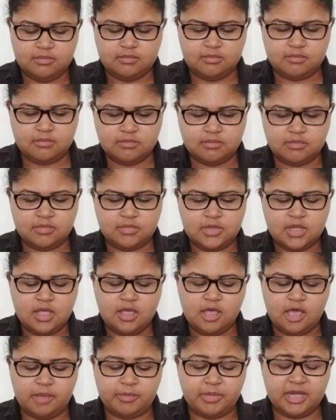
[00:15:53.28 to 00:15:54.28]

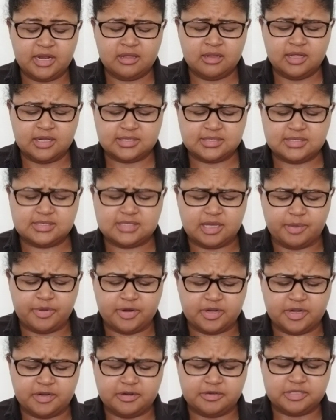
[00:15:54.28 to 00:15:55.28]
I'm getting a lot of
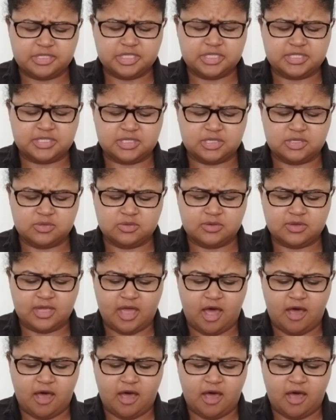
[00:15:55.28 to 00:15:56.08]
stubborn energy too